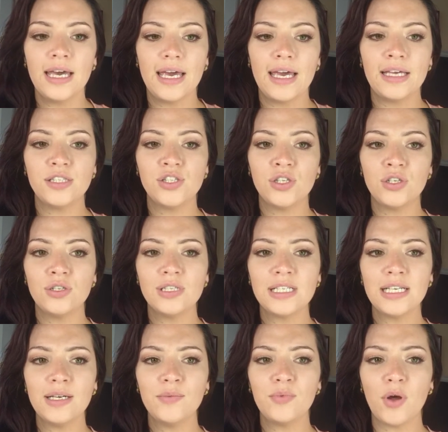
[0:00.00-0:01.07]
it's
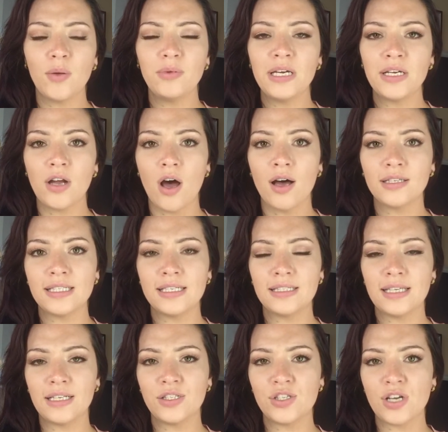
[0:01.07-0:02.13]
usually probably an
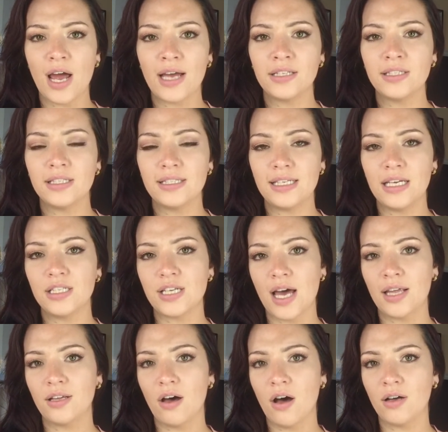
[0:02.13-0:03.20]
artist that's trying to teach
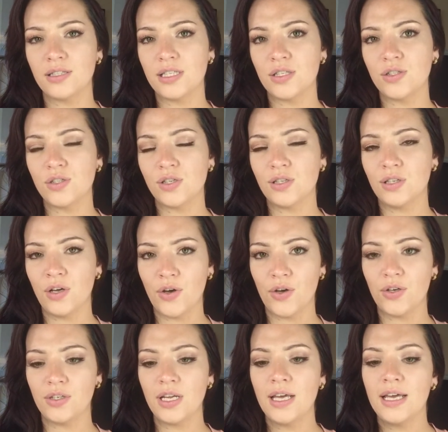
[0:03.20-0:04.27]
other artists to
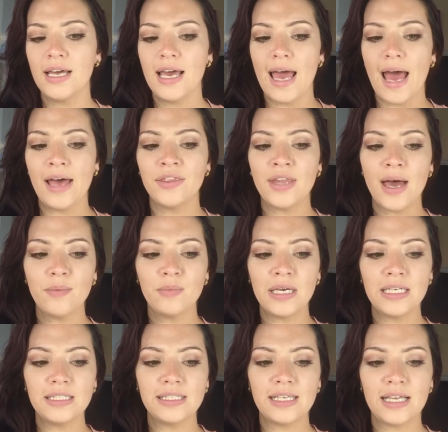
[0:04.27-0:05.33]
learn. And that
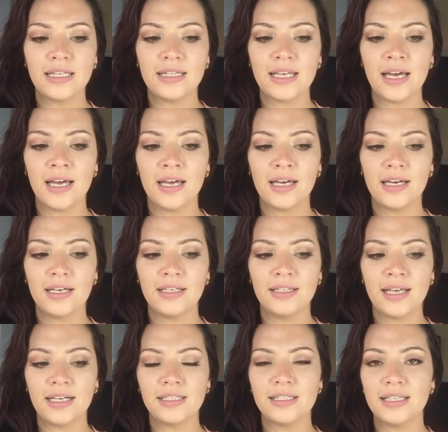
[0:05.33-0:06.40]
means that
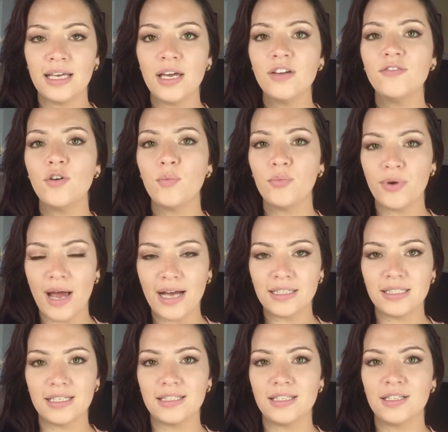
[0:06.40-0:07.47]
it's there for
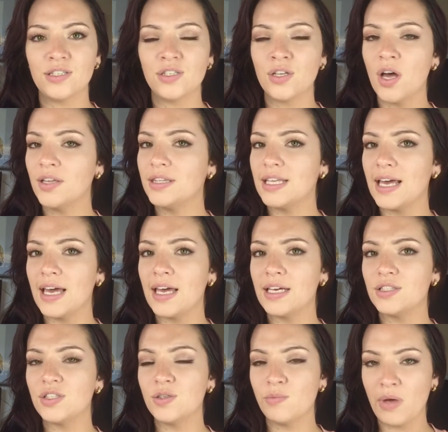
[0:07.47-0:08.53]
practice. It's not
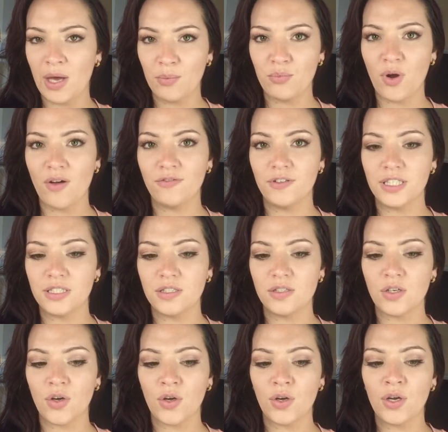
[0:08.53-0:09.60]
there to make profit.
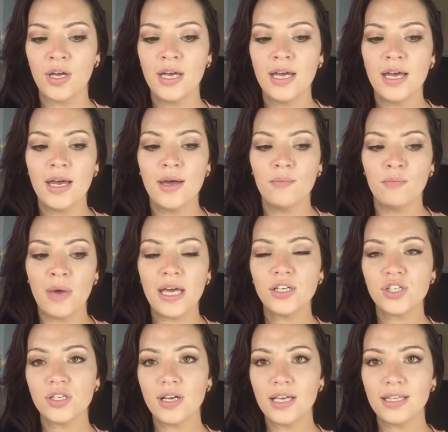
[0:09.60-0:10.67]
So make
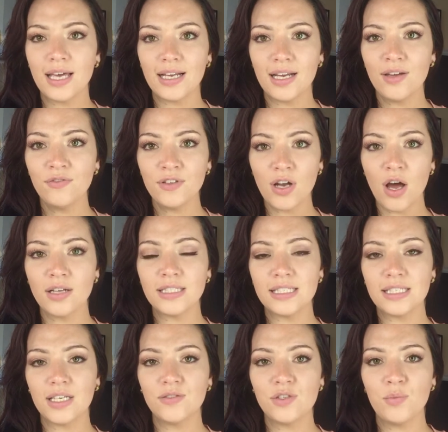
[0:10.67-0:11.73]
sure that if an
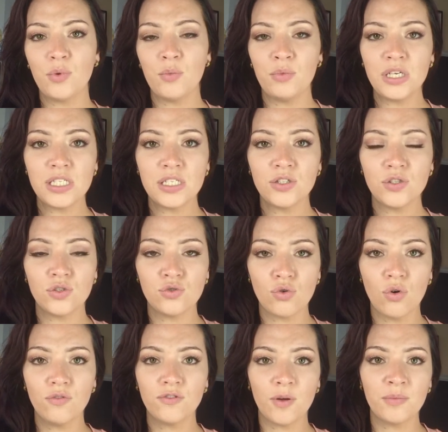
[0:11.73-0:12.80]
artist gives you permission to
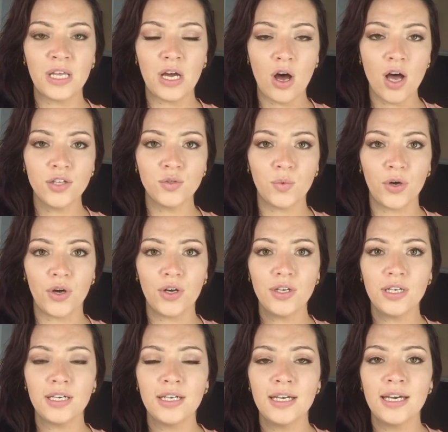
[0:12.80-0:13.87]
draw from their
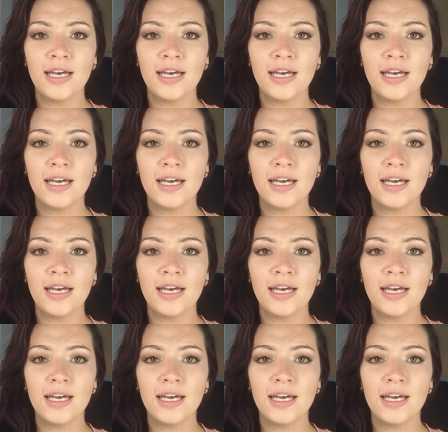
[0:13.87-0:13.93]
artwork,